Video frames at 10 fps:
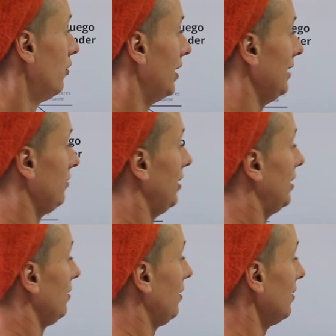Right? So
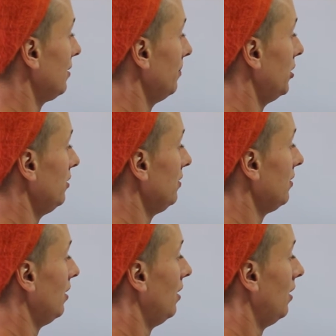there's
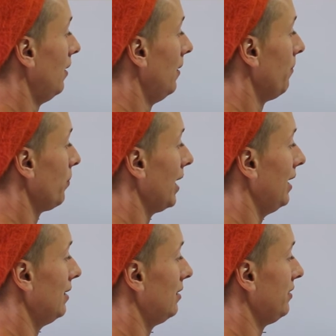customers
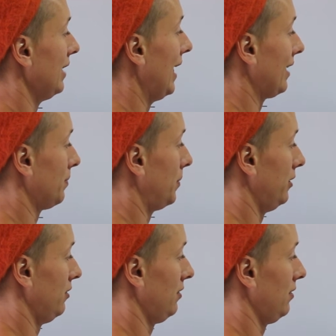and there's
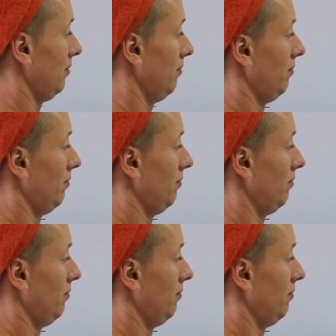experts.